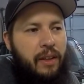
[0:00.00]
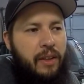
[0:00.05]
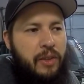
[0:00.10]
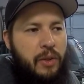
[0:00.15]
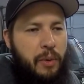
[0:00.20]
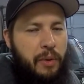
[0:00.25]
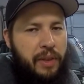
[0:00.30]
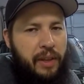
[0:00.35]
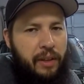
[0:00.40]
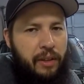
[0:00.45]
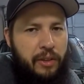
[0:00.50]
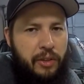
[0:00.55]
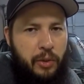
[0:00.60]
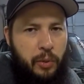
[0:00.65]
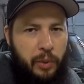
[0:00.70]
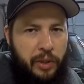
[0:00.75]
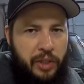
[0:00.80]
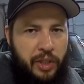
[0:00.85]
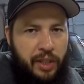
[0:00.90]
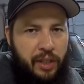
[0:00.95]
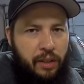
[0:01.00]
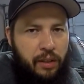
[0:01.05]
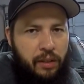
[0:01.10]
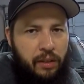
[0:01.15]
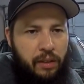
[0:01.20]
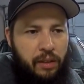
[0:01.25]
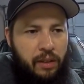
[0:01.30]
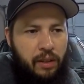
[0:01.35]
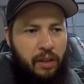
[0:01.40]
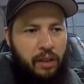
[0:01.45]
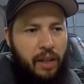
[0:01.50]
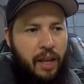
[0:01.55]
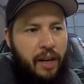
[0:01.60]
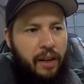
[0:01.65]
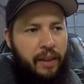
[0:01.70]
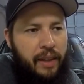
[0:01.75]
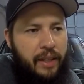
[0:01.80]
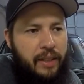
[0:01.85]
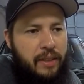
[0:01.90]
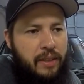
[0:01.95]
So we're thinking of switching a
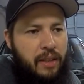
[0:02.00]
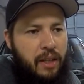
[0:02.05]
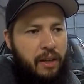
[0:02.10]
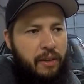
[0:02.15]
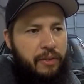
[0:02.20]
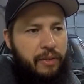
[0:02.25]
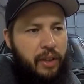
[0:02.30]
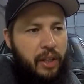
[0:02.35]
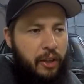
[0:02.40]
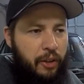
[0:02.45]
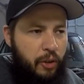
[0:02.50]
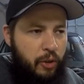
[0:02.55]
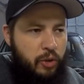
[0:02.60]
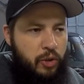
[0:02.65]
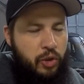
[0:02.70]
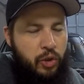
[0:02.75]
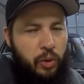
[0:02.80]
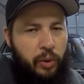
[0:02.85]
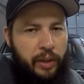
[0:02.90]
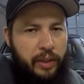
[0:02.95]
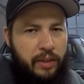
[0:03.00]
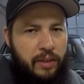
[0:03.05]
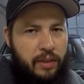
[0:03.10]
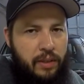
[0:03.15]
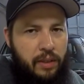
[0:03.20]
lot of that stuff, a lot of those joints